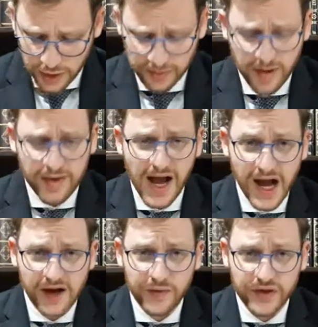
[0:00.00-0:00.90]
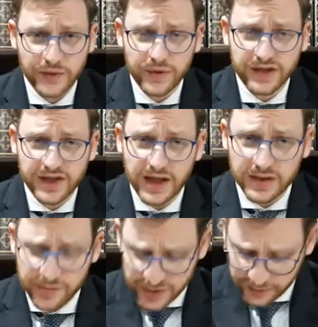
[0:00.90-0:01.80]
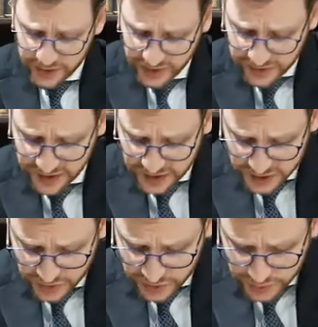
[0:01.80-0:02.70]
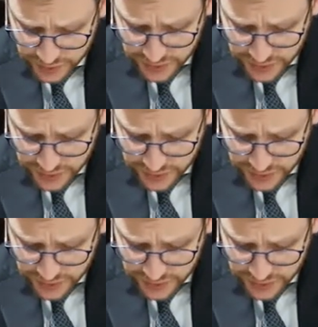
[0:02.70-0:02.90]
maybe Achav was an idolater, but his nation,